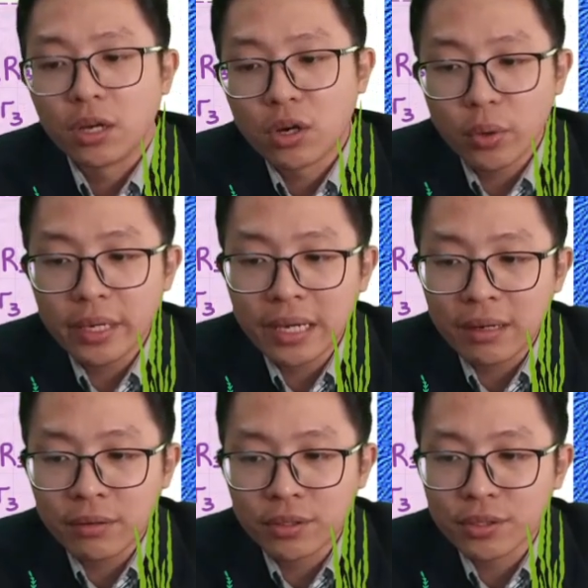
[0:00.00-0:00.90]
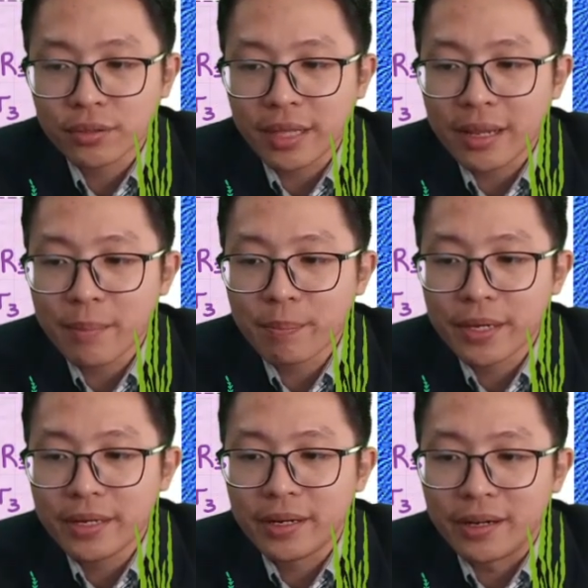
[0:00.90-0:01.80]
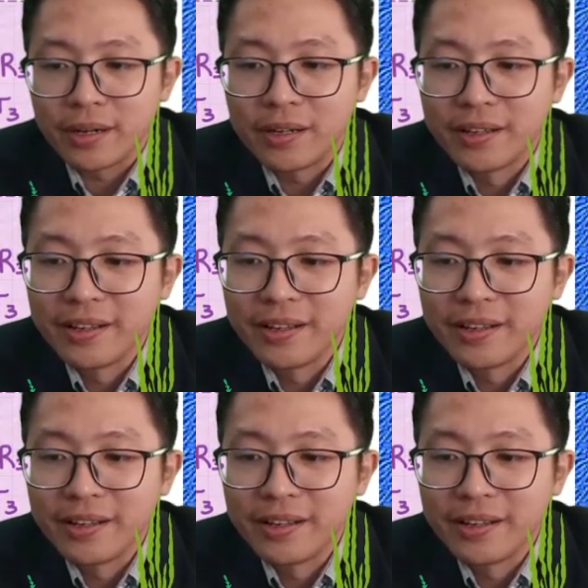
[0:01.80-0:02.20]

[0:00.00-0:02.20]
going out also 10 ampere.